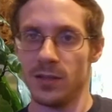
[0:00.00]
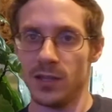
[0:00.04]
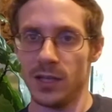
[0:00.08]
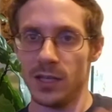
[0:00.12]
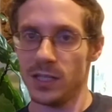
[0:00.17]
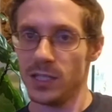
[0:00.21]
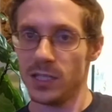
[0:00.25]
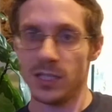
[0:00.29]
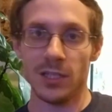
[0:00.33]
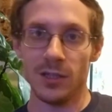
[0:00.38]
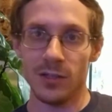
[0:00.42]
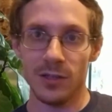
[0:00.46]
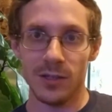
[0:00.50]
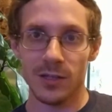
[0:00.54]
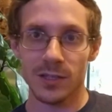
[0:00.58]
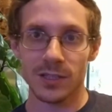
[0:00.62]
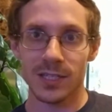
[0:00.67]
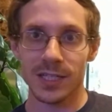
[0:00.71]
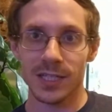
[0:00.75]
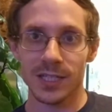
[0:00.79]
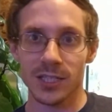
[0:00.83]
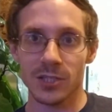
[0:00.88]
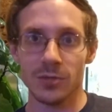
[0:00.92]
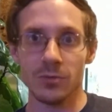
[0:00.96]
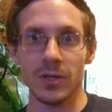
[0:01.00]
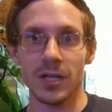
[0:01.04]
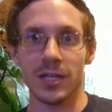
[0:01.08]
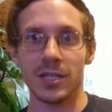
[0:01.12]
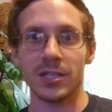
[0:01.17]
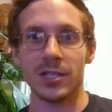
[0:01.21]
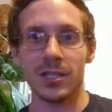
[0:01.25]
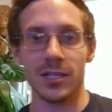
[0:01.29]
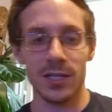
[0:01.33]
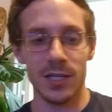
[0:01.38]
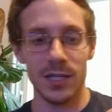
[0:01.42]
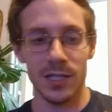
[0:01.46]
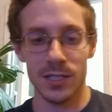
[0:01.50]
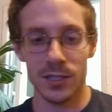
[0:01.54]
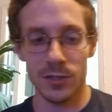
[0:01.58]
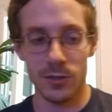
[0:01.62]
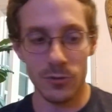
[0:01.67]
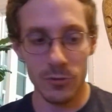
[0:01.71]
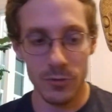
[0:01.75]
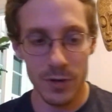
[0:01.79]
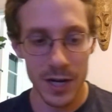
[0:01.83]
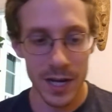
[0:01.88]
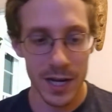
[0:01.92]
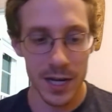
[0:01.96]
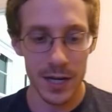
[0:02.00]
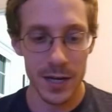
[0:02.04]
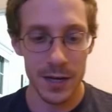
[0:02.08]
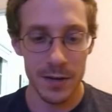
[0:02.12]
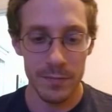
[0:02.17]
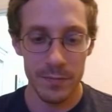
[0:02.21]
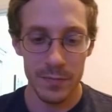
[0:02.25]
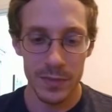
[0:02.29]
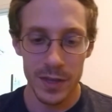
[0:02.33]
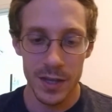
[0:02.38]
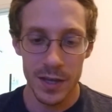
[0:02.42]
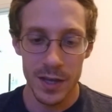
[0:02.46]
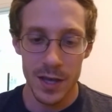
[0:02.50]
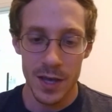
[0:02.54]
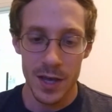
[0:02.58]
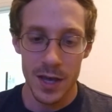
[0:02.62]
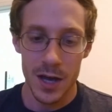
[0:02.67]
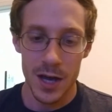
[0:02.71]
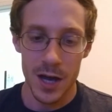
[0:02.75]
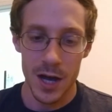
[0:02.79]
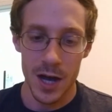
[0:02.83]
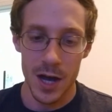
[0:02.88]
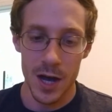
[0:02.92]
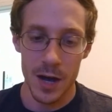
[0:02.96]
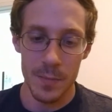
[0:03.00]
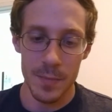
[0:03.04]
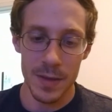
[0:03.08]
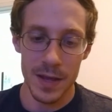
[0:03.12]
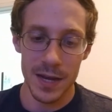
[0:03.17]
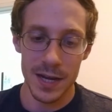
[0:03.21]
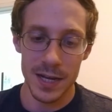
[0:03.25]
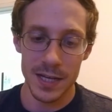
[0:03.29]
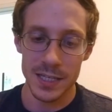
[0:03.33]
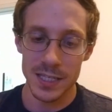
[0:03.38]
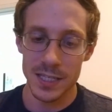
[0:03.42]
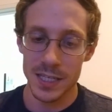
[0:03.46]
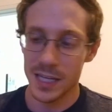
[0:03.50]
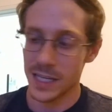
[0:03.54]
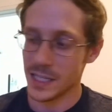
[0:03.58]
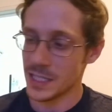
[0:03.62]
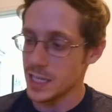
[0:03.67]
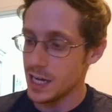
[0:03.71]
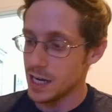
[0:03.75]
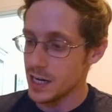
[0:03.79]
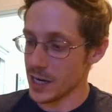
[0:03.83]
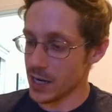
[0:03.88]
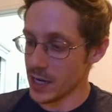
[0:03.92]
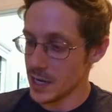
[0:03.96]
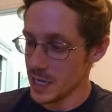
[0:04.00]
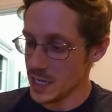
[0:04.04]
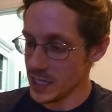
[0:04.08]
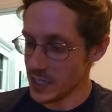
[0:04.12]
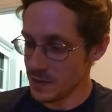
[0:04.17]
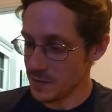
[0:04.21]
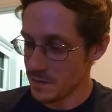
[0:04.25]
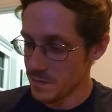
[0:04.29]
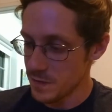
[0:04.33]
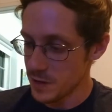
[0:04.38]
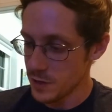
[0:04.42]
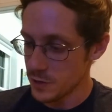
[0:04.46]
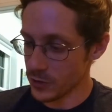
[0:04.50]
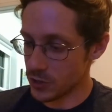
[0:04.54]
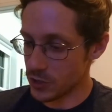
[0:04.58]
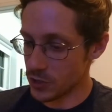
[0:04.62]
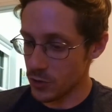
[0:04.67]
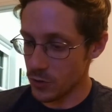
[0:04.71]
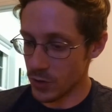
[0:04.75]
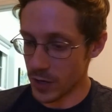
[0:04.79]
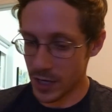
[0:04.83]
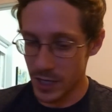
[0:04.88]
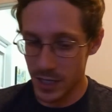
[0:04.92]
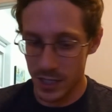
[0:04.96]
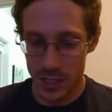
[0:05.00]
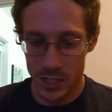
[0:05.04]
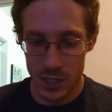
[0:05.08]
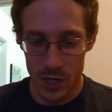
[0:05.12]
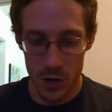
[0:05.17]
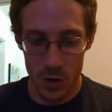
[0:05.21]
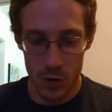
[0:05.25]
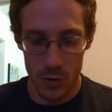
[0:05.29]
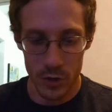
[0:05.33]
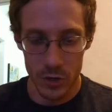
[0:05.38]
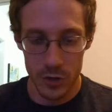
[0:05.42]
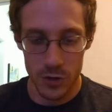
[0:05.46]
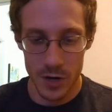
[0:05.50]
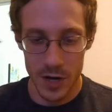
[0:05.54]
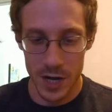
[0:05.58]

it still looks like a Switch. It's great. And it's got a nice feel to it, so